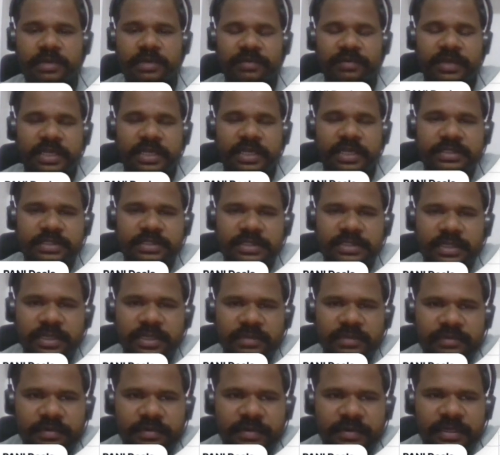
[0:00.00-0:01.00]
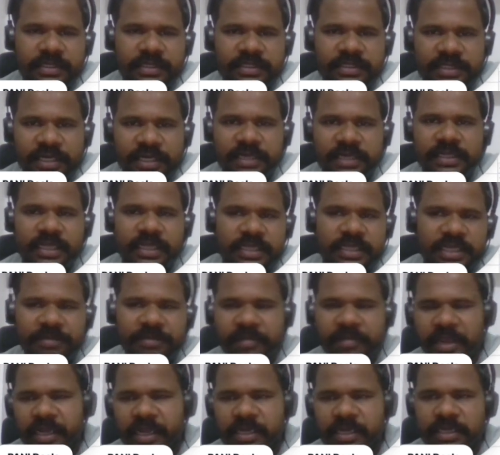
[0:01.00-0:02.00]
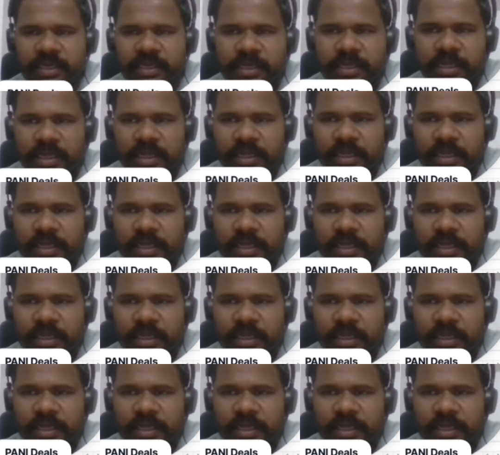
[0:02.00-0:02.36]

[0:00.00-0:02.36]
we will send the email